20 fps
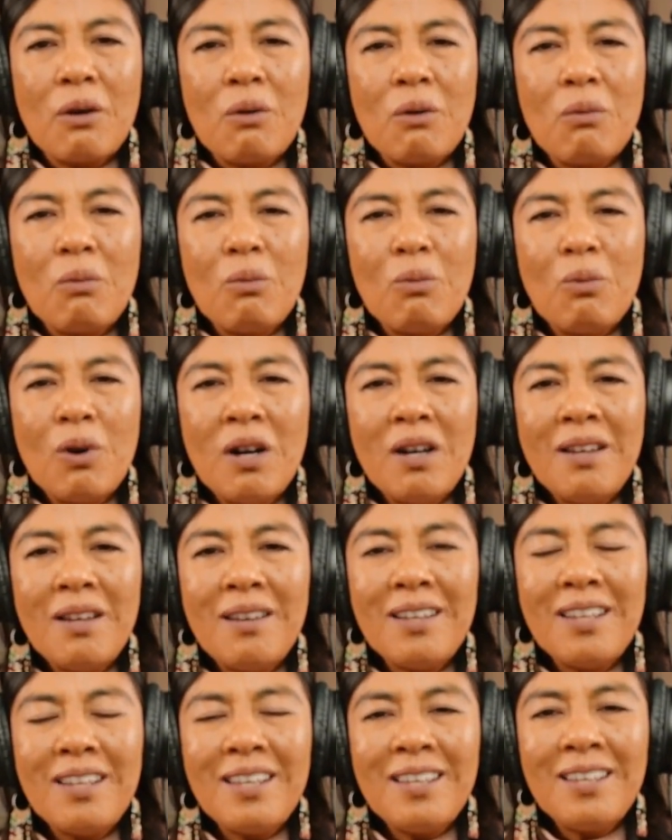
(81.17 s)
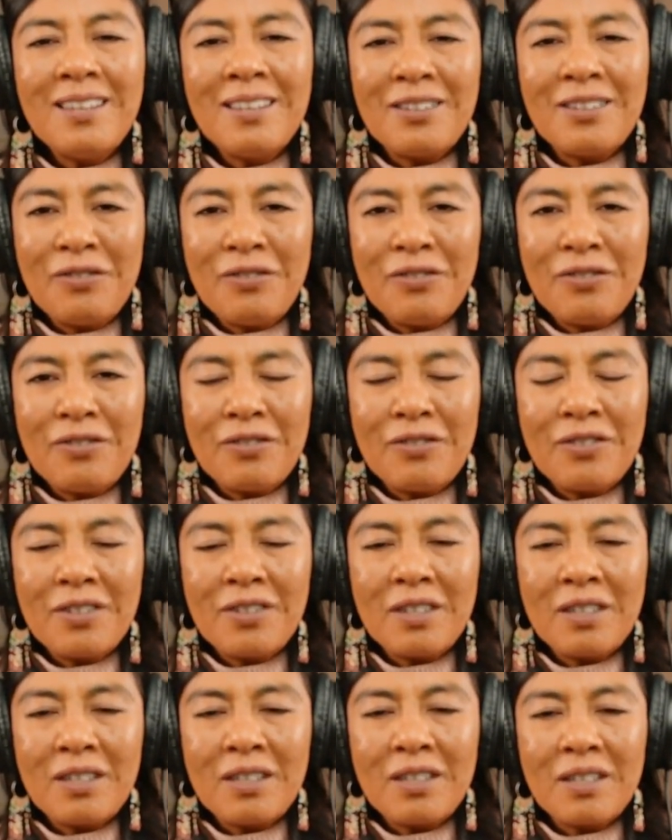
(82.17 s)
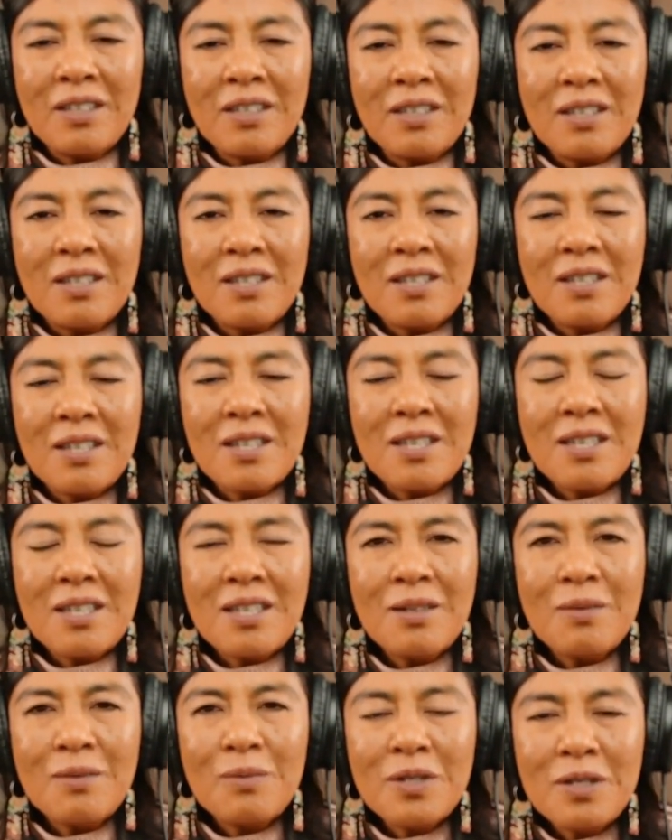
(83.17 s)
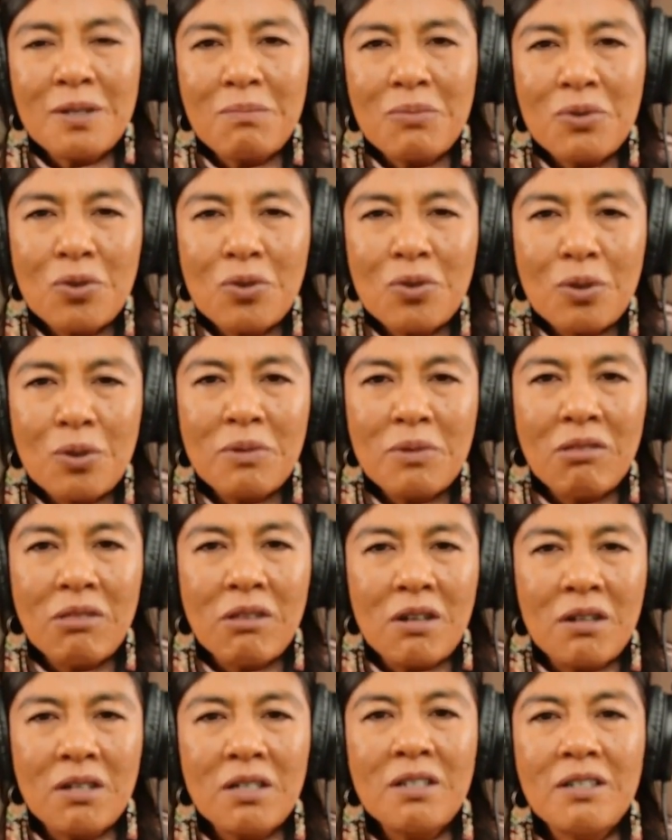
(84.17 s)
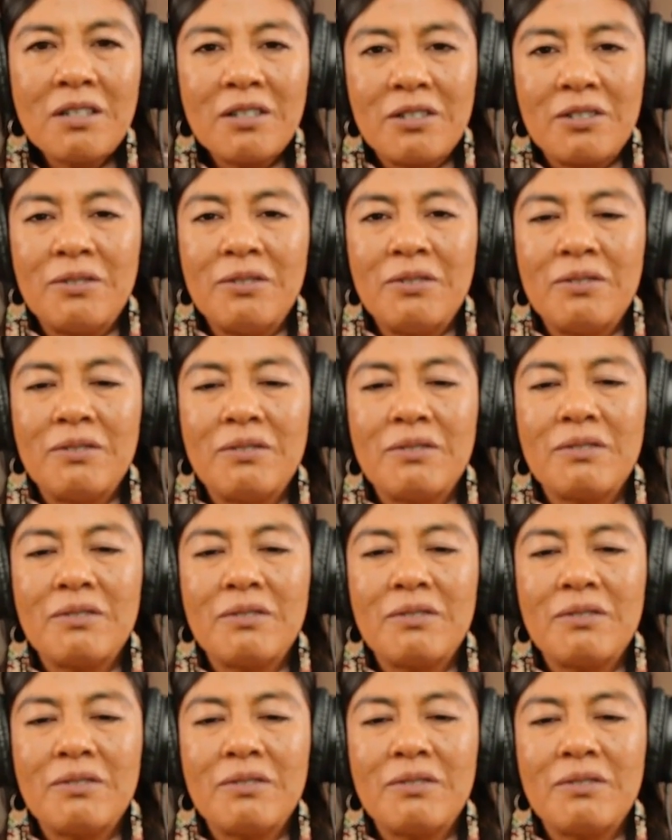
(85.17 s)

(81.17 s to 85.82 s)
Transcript: What if it was absorbed long ago